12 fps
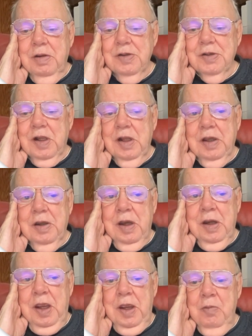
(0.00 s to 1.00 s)
just click
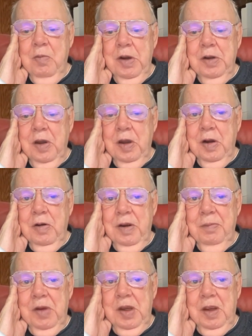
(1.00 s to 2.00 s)
on
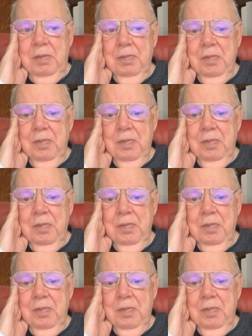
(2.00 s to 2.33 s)
a1.rmd,